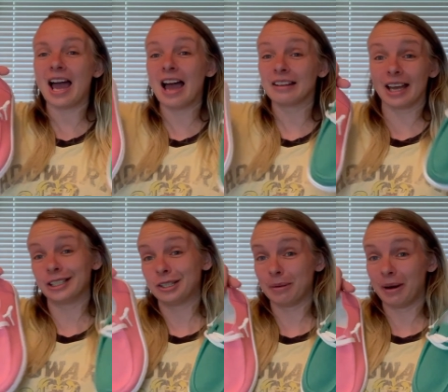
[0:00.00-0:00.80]
at like
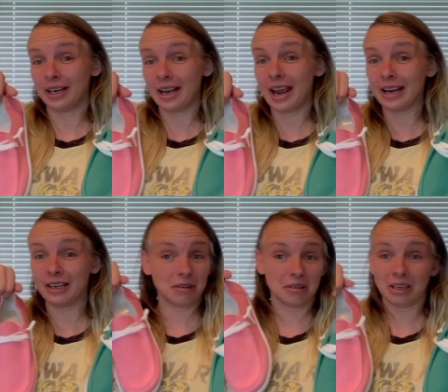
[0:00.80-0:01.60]
288
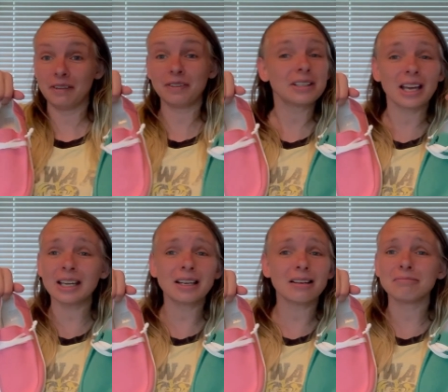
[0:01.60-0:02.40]
or even
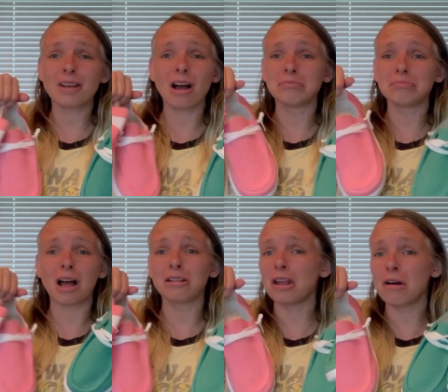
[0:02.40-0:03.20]
like a,
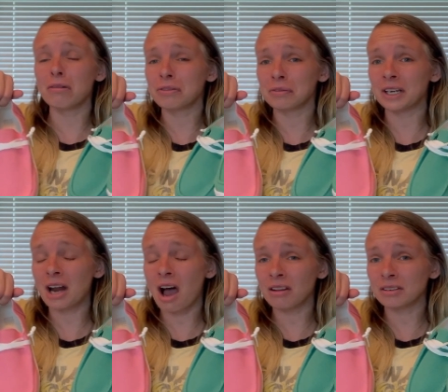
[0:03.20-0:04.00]
a low
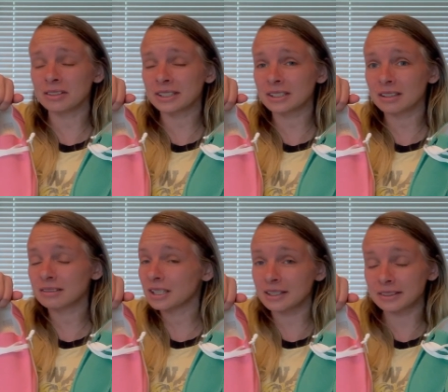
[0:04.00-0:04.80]
$3
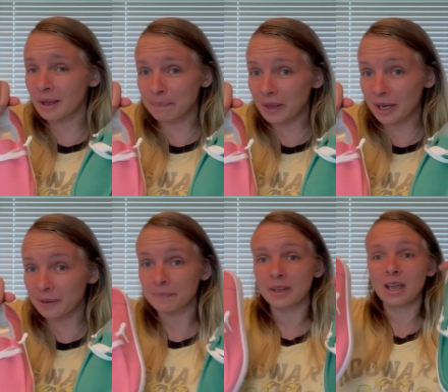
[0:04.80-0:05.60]
and something.
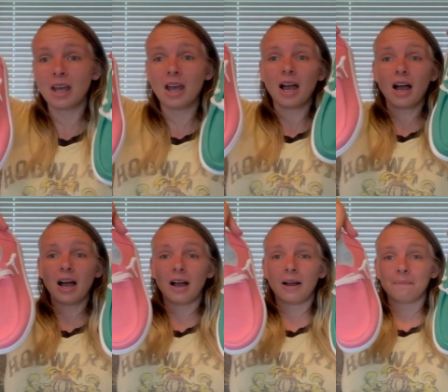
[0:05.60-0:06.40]

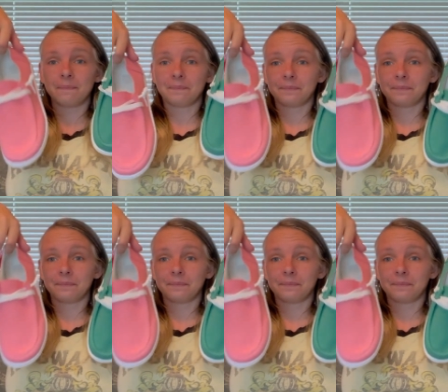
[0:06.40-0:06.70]
Um,